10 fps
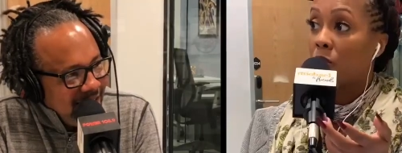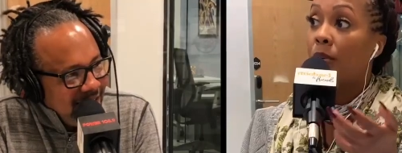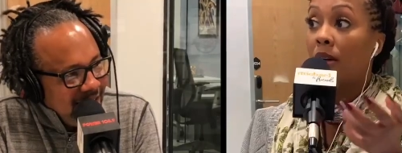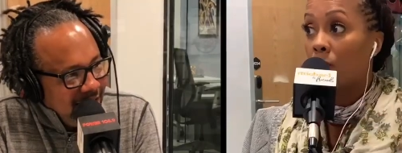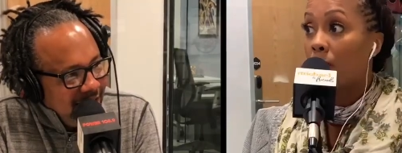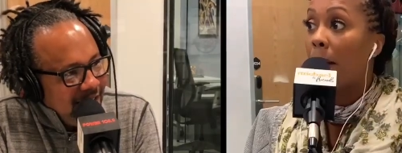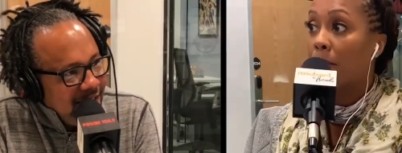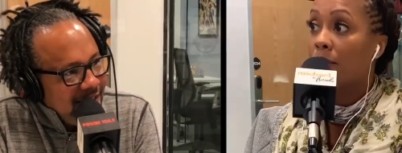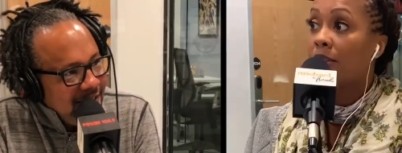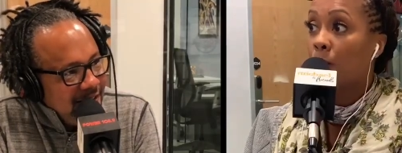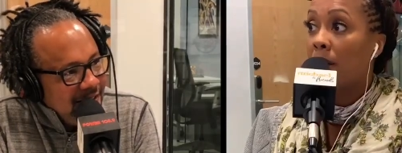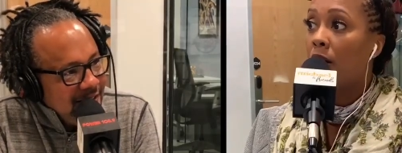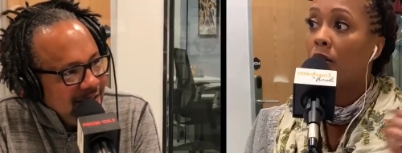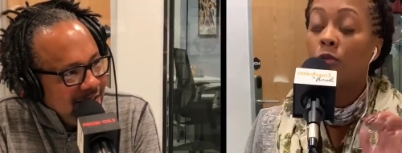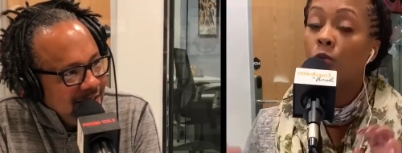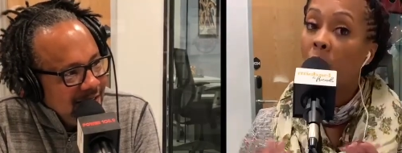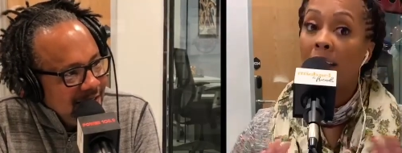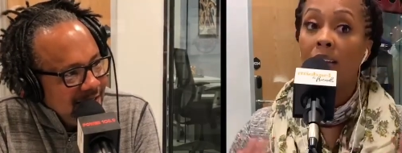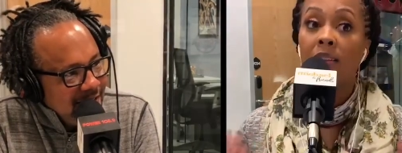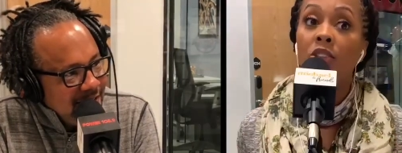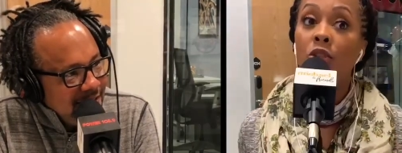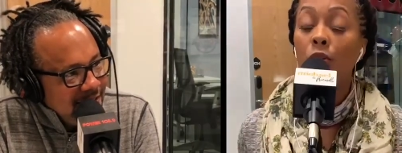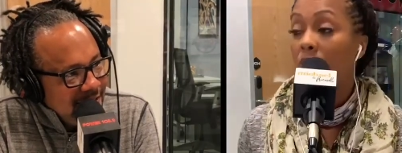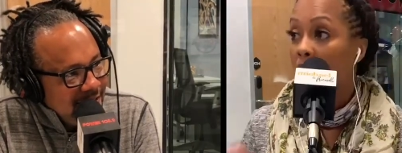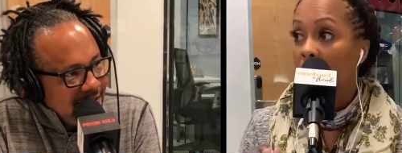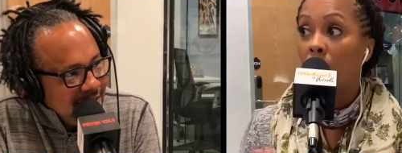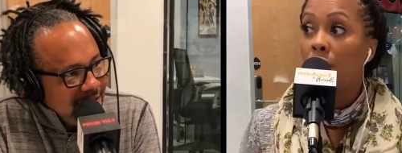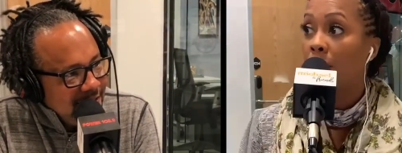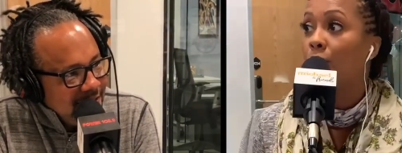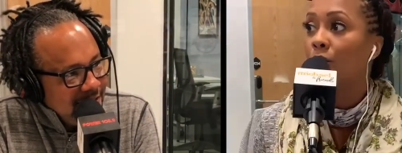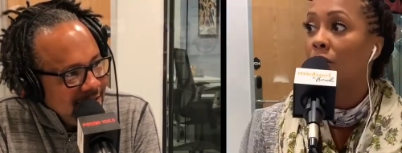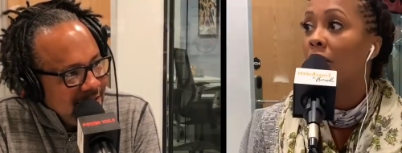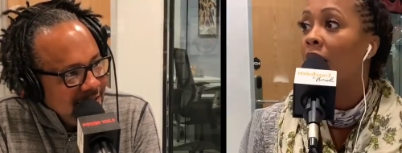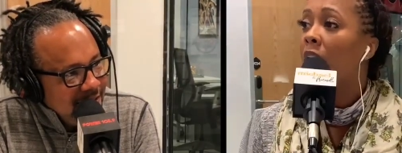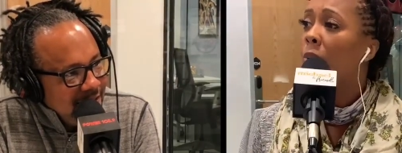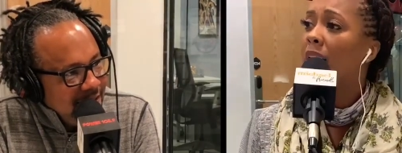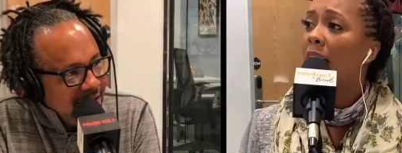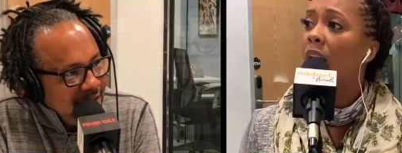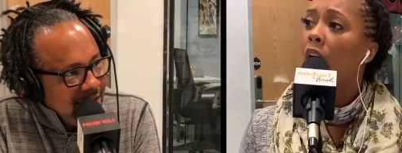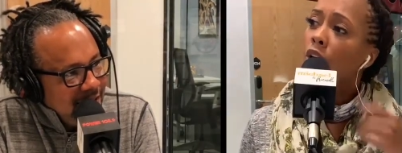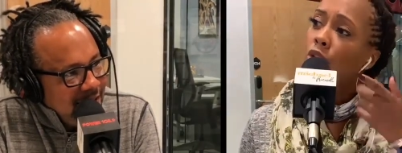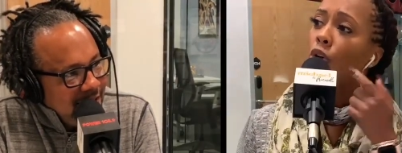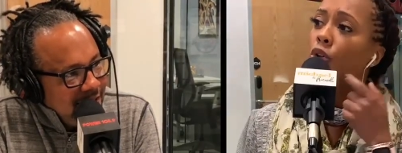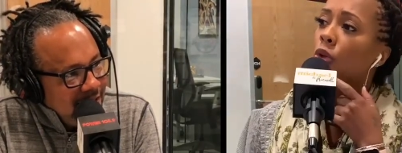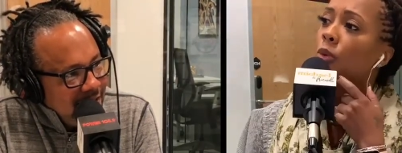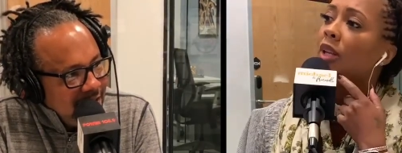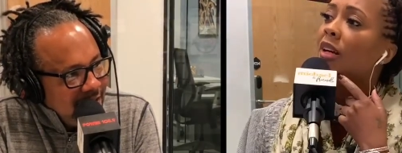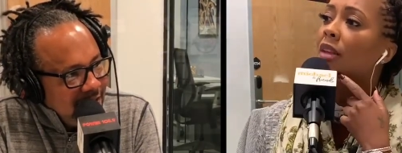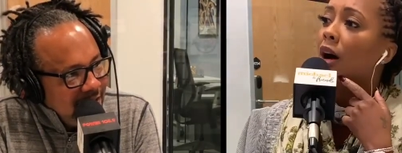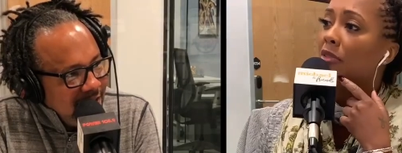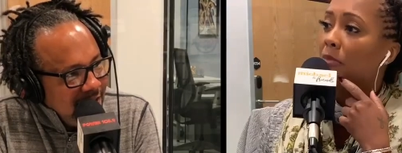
Speaker 1: but a rapper as well, like the dude is no filter, was like, "So you were left off